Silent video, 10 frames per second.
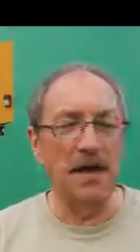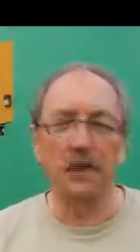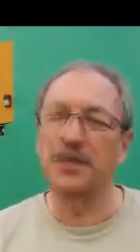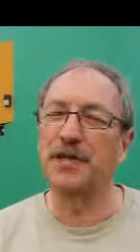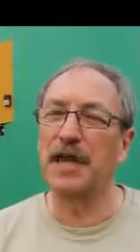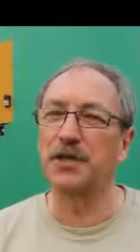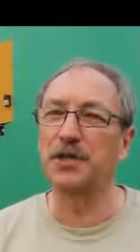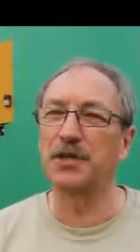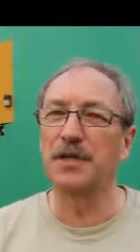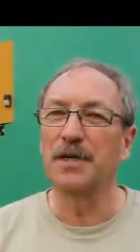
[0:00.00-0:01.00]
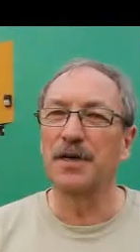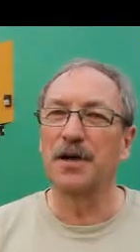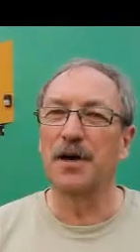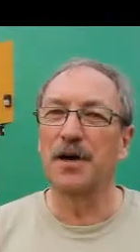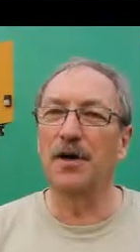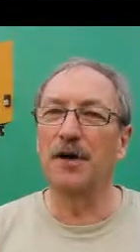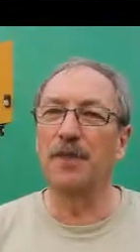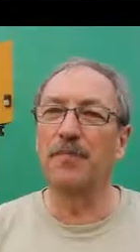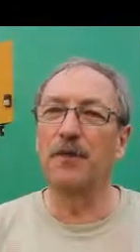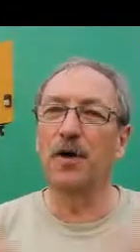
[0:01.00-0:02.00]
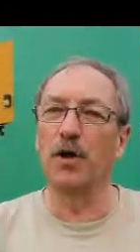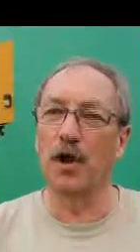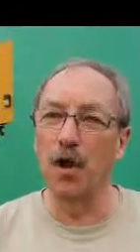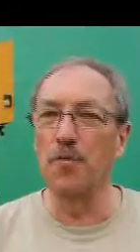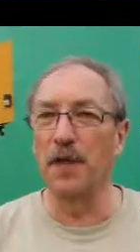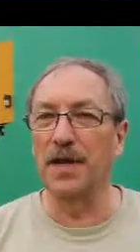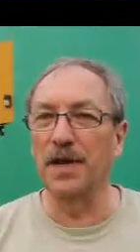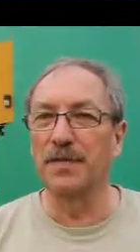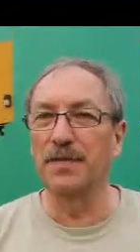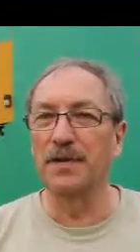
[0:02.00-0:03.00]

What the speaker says: assess globally